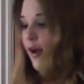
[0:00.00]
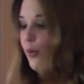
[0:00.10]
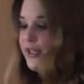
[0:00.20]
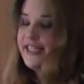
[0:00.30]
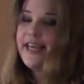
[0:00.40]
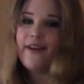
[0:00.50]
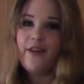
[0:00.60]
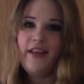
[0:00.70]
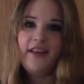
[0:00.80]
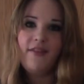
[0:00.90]
which again,
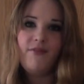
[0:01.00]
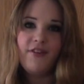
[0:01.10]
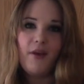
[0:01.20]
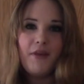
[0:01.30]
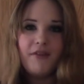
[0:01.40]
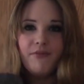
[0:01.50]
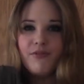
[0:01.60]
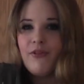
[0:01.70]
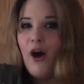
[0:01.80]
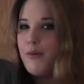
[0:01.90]
I think is something
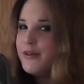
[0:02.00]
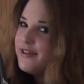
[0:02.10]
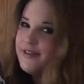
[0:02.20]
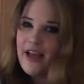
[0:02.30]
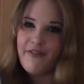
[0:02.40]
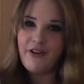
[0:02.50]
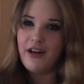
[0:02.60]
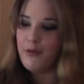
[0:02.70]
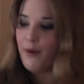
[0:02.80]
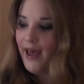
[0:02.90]
that I would
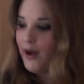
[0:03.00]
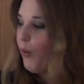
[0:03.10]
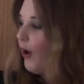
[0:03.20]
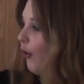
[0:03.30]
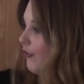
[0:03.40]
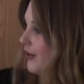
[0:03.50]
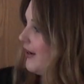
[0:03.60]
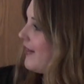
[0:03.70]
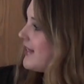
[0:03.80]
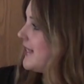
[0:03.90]
definitely wear quite
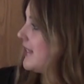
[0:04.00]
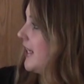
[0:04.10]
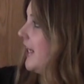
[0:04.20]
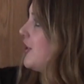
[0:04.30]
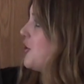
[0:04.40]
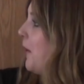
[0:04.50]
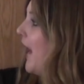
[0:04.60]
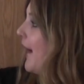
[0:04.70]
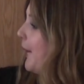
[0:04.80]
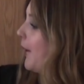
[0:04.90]
often. Now, this is the
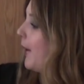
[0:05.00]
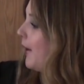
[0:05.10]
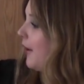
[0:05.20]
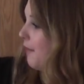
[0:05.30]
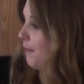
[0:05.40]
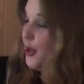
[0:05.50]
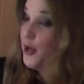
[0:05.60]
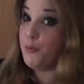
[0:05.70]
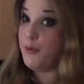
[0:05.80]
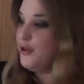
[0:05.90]
Japan
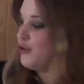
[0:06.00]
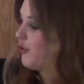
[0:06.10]
bird print